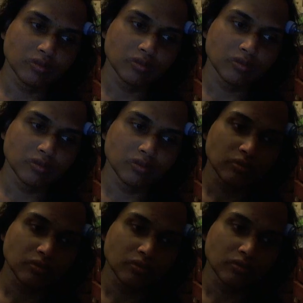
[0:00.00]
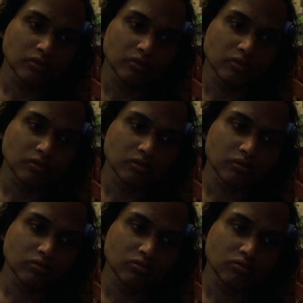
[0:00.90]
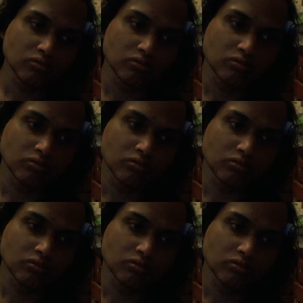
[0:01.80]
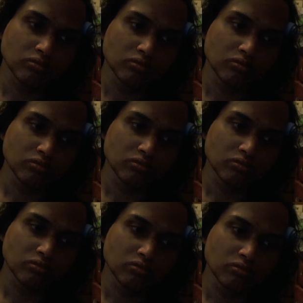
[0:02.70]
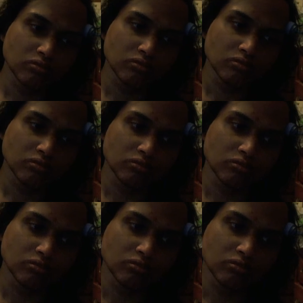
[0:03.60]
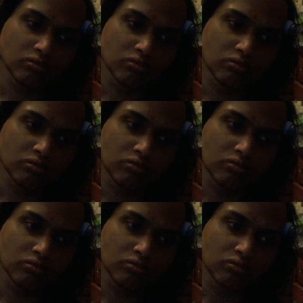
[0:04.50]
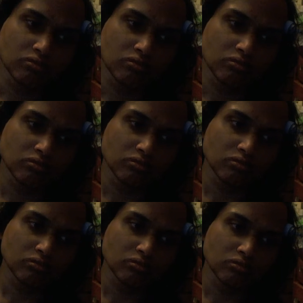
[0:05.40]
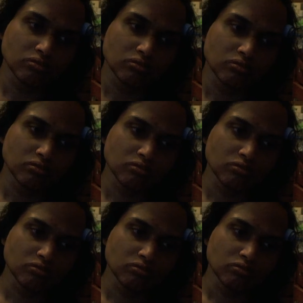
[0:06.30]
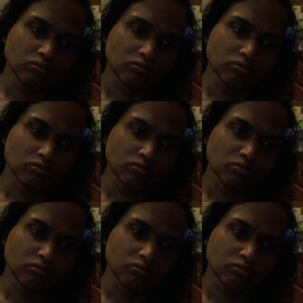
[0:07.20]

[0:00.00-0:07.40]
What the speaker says: [no speech]